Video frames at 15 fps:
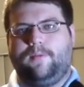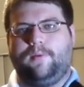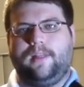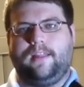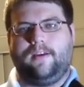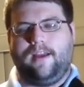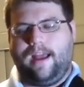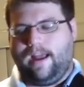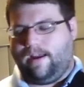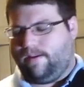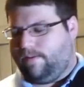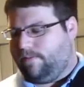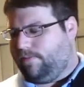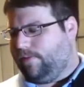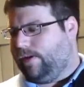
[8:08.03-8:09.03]
Even when
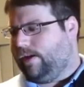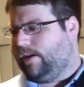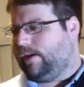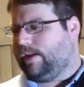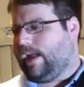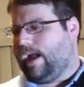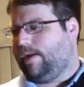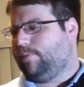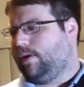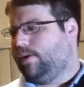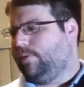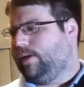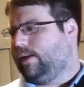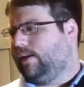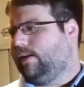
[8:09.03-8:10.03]
you have a
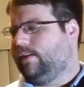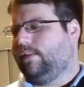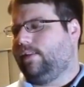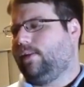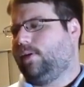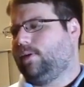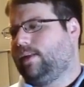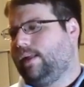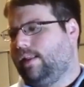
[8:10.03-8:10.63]
camera with a